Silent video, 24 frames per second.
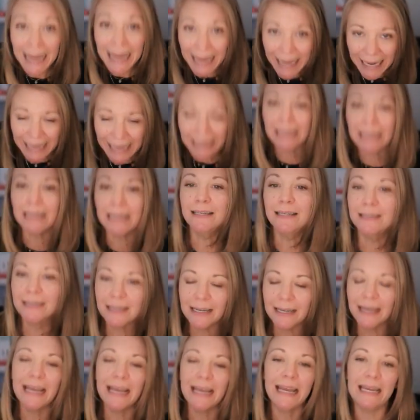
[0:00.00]

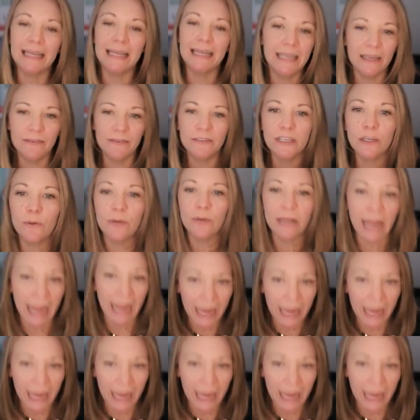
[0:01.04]
And it gives you an